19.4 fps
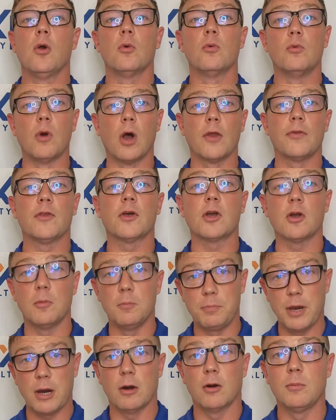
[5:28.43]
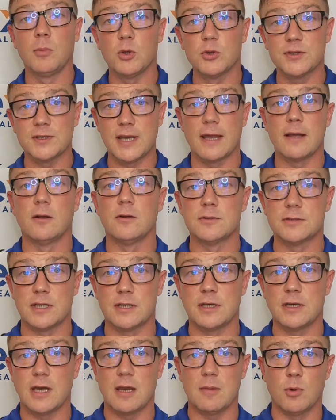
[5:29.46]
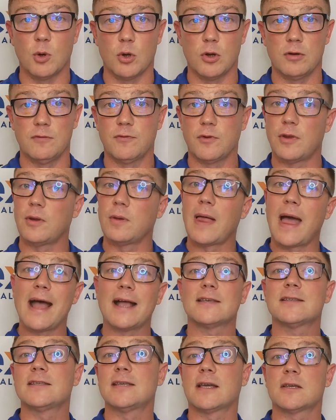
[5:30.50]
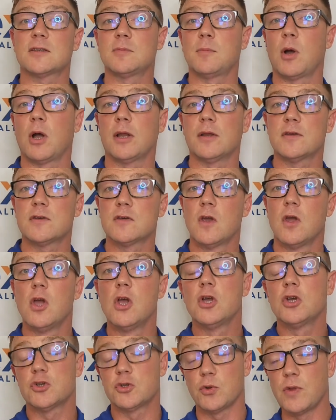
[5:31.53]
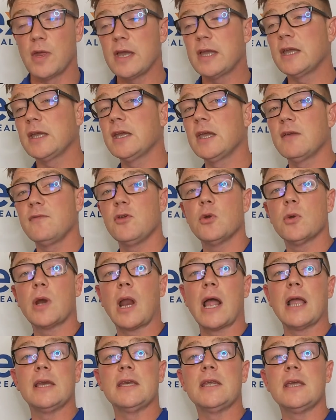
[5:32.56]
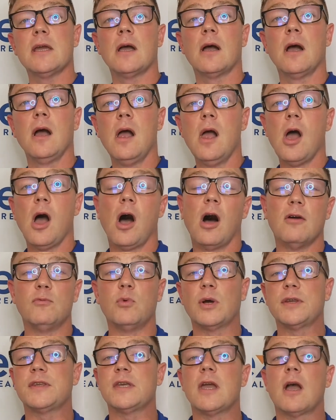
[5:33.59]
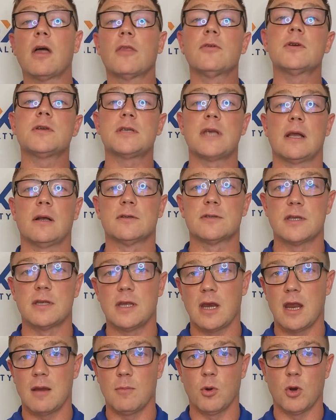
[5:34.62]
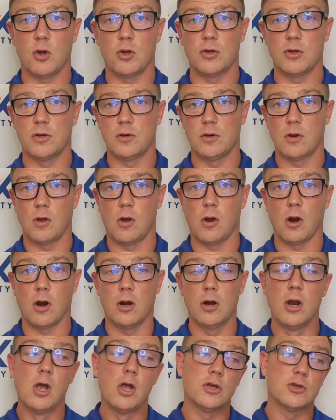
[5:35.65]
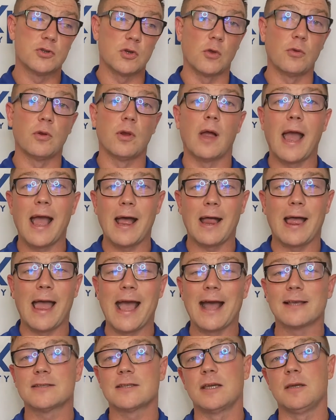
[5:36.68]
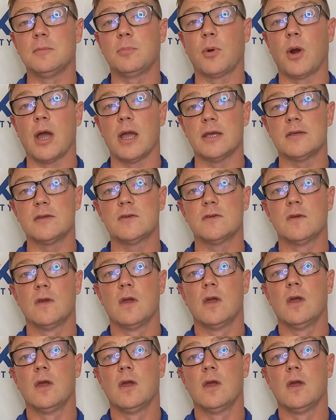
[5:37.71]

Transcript: run the comparable sales in the neighborhood for the last 6 months so they can give you an idea of what the other sales in the neighborhood are, so the asking price